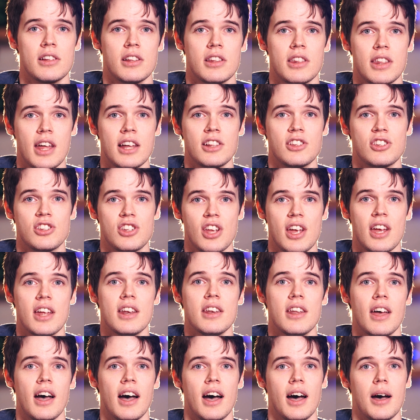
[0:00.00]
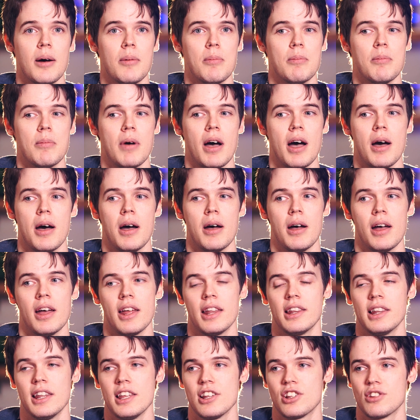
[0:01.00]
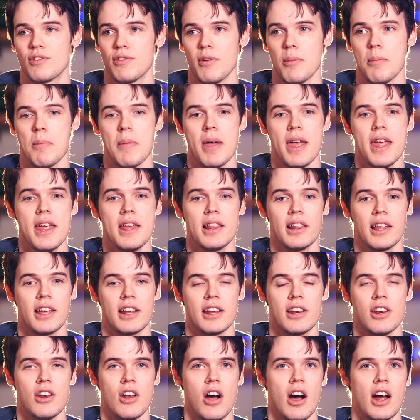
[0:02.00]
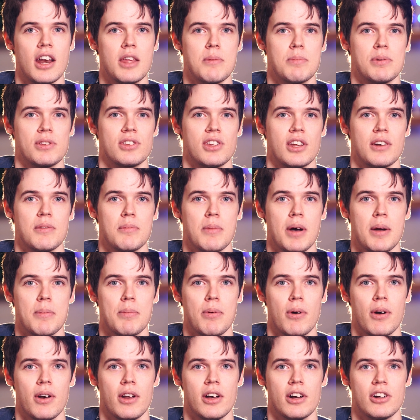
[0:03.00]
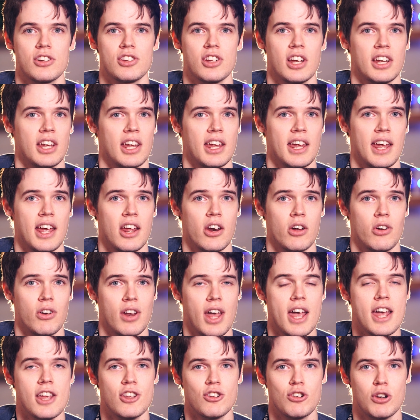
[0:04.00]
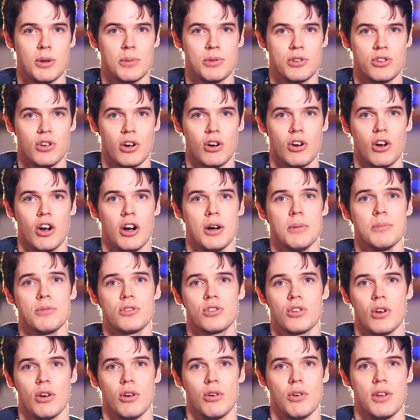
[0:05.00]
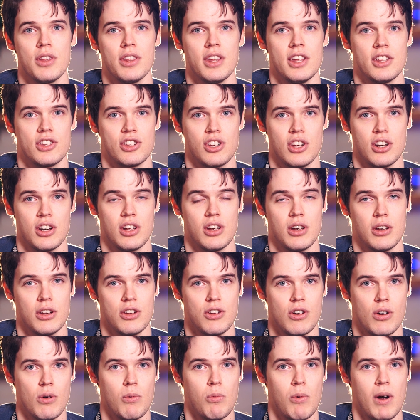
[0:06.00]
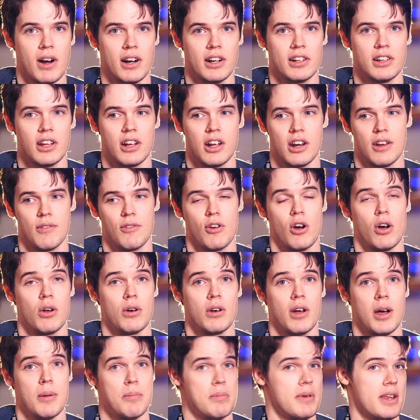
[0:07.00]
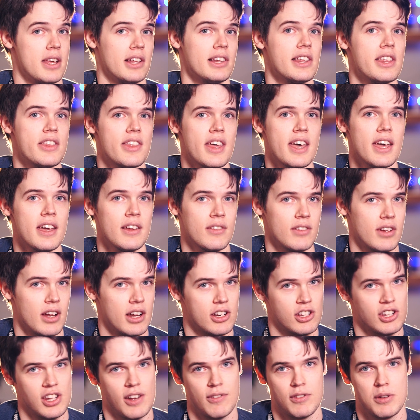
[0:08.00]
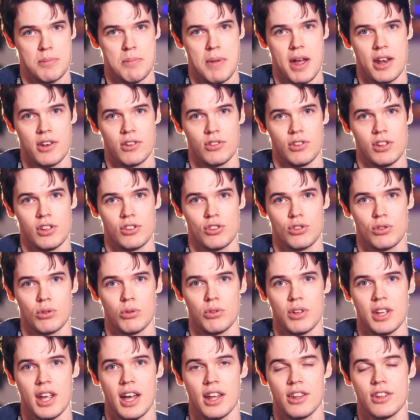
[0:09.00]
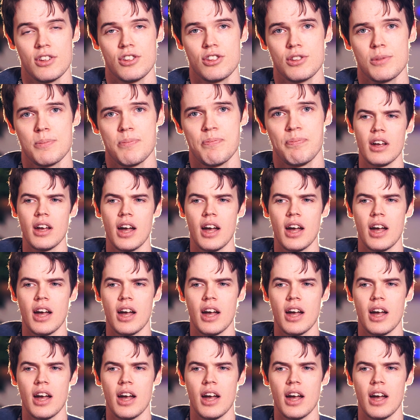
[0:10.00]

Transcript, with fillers: That said, um, uh, at least for me, like 90% of my products I can get on Aescripts.com, So it's gonna, you know, one click and I've got, I'm nearly there. I just have to manually install the others.